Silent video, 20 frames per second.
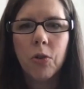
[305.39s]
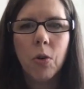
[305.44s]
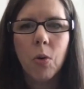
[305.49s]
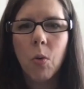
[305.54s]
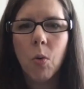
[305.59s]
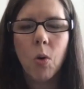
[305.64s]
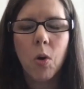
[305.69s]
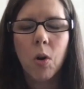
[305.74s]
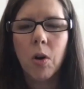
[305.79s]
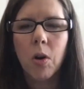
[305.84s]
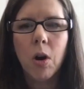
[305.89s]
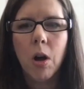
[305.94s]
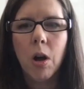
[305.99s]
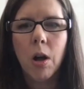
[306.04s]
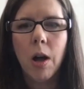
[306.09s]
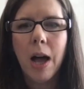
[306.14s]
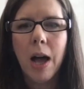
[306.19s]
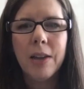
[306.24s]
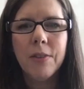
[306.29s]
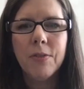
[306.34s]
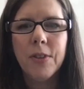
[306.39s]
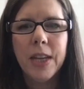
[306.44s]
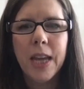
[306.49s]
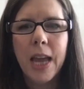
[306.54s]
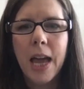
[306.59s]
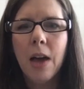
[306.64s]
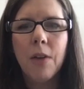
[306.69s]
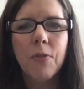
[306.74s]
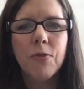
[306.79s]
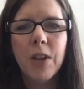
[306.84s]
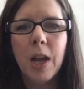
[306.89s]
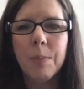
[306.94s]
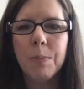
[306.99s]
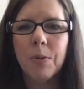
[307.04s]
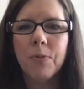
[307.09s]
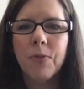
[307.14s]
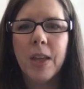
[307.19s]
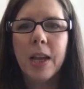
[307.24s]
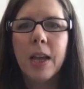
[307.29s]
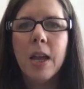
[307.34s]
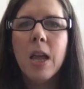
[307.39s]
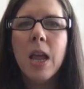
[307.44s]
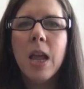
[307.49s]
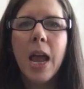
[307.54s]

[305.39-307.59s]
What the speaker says: or IVF type of thing.